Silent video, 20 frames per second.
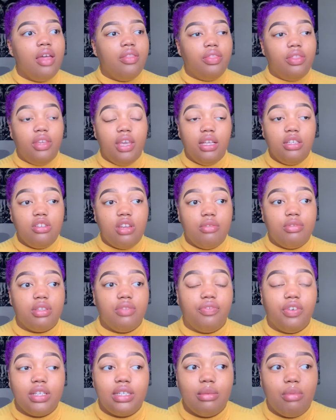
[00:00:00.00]
Yesterday was the
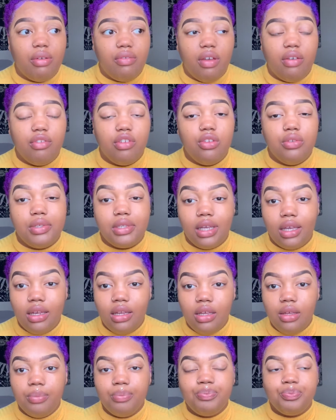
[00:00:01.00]
first time I've ever used
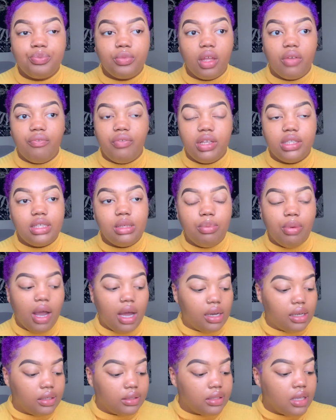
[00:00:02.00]
any Fenty
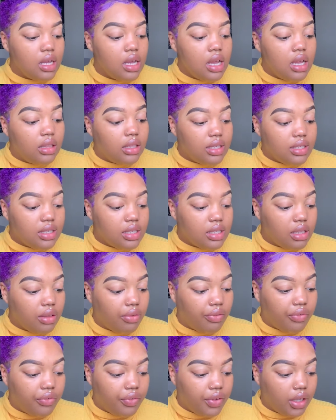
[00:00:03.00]
products. This is the
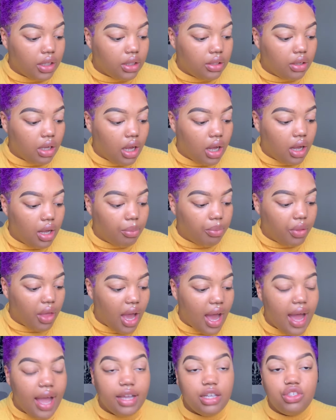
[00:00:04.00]

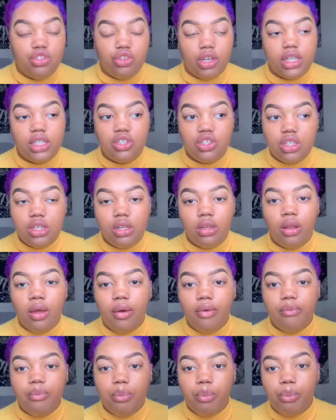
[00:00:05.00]
hydration
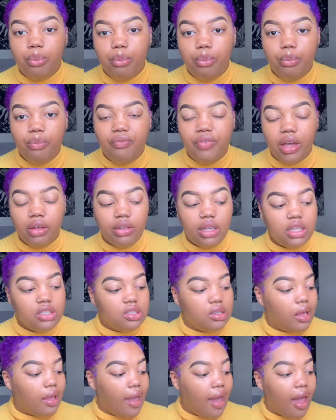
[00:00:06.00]

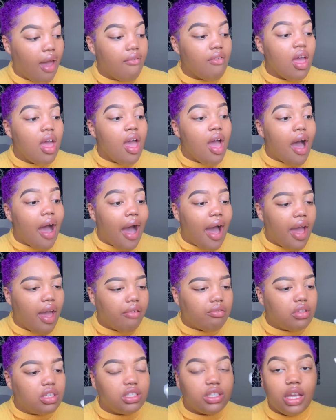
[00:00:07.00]
foundation they have. I
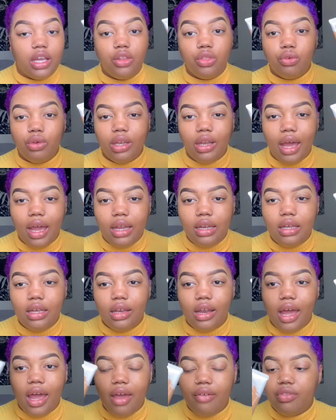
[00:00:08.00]
have the shade 390
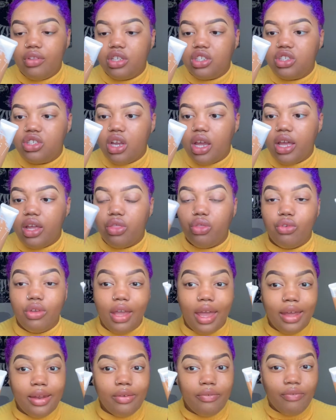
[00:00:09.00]
and I have the shade
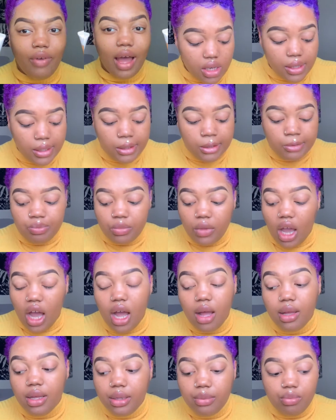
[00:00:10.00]
385.
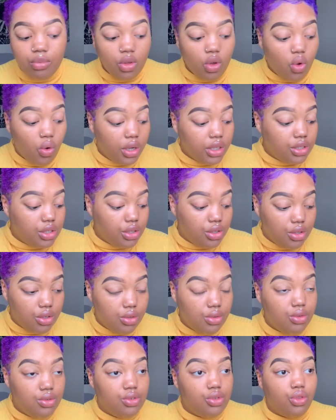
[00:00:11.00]
I'm going to
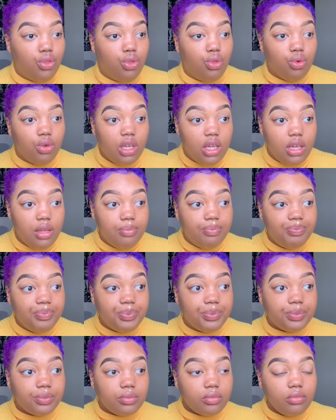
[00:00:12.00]
use
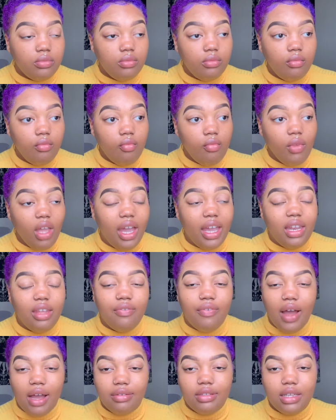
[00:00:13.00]

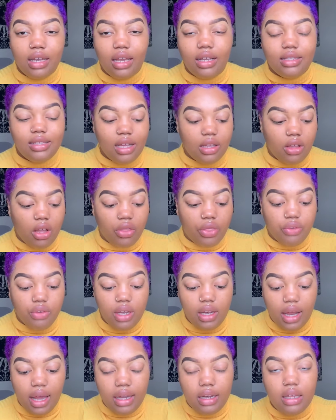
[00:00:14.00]
385 today because I thought
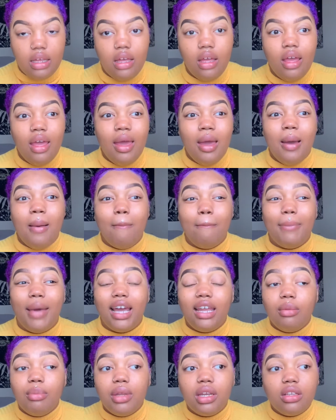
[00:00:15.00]
390
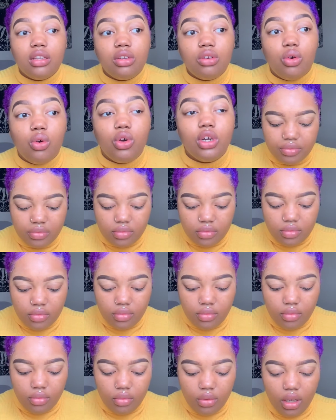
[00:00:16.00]
might have been a little orange,
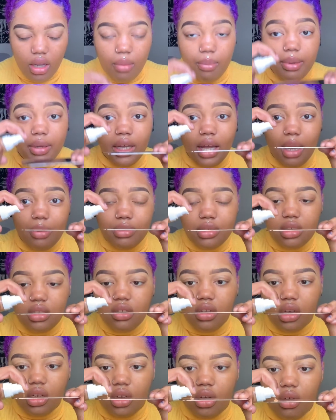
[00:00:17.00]
but I'm
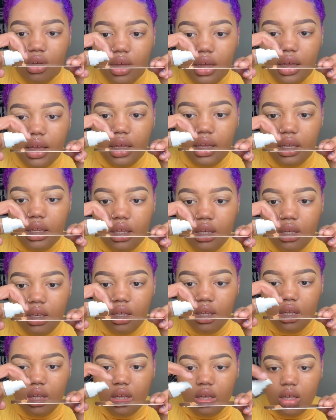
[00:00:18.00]
just gonna go ahead and
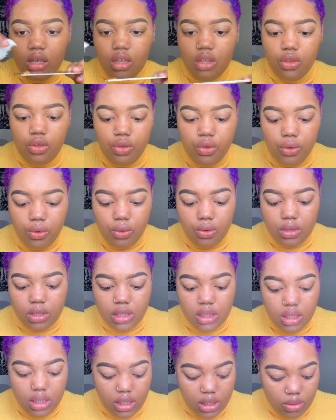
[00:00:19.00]

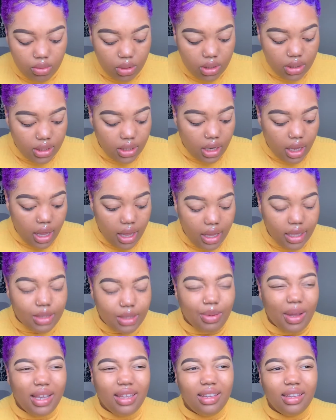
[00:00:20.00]
use this one today. It's
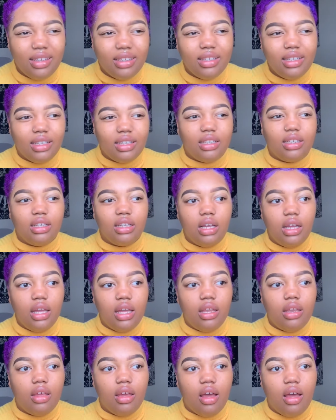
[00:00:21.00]
probably gonna look
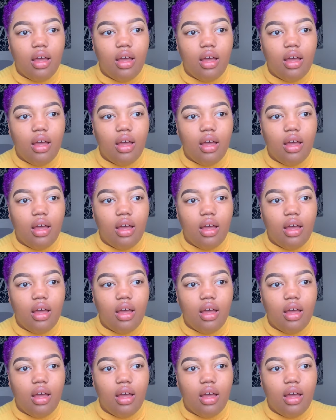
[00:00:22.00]
good